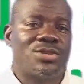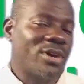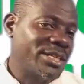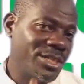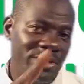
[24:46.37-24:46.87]

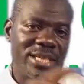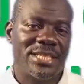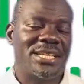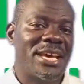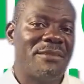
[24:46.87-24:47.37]
So until
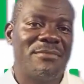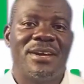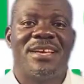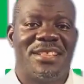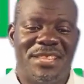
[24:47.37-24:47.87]
next
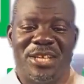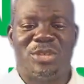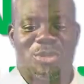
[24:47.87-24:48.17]
time, thank you